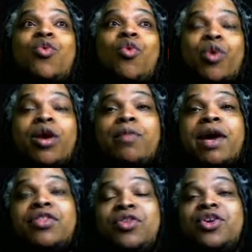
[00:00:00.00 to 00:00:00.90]
we're
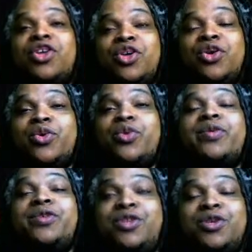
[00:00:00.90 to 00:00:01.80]
better than you,
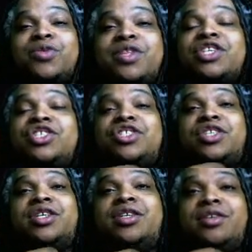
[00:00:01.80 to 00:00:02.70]
do this shit.